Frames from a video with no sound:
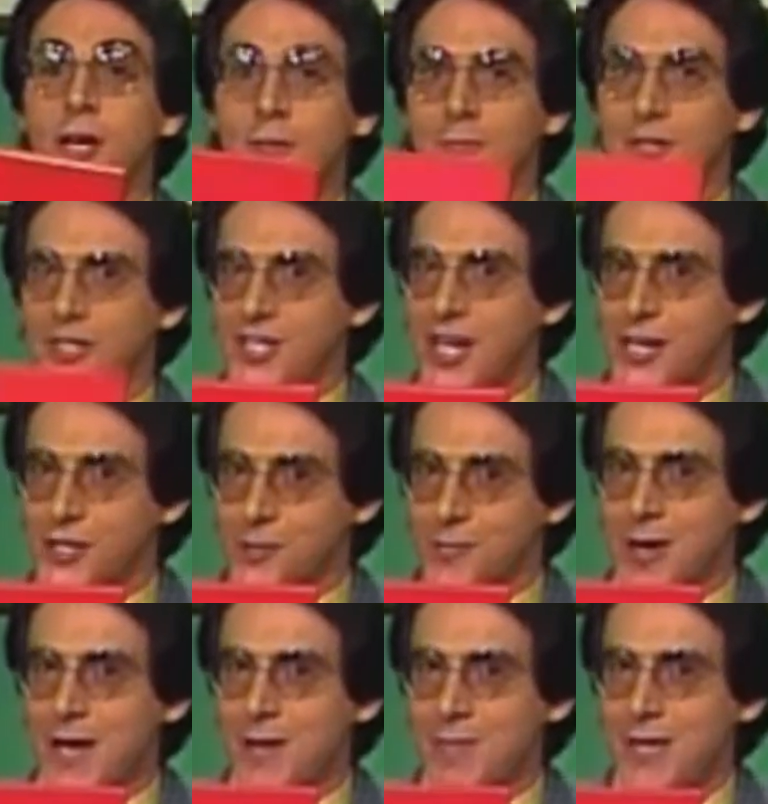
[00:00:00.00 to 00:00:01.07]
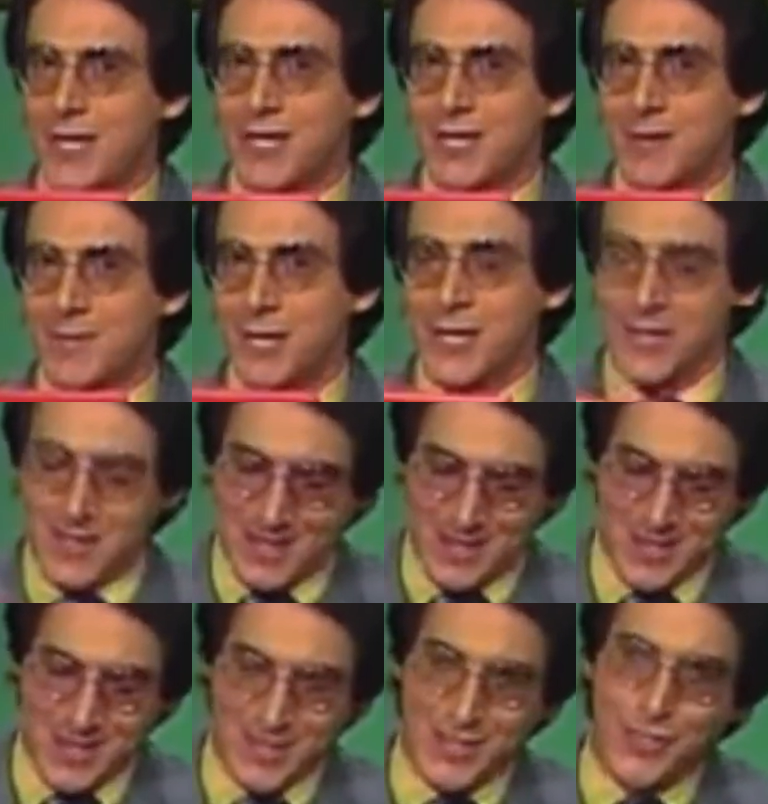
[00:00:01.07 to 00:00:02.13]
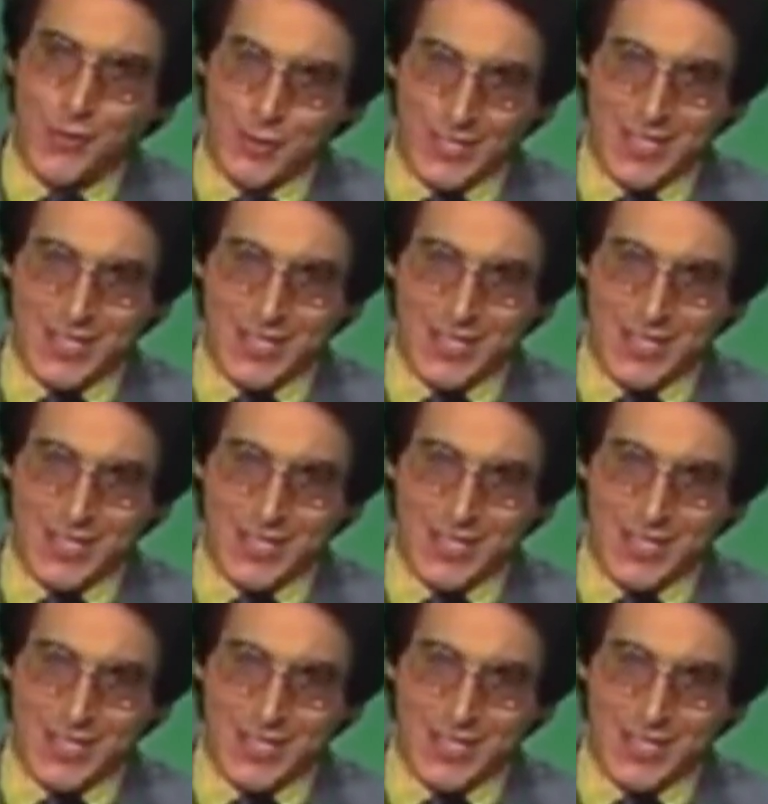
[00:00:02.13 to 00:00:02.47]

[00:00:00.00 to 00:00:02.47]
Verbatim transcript: Massage My Medium. Do it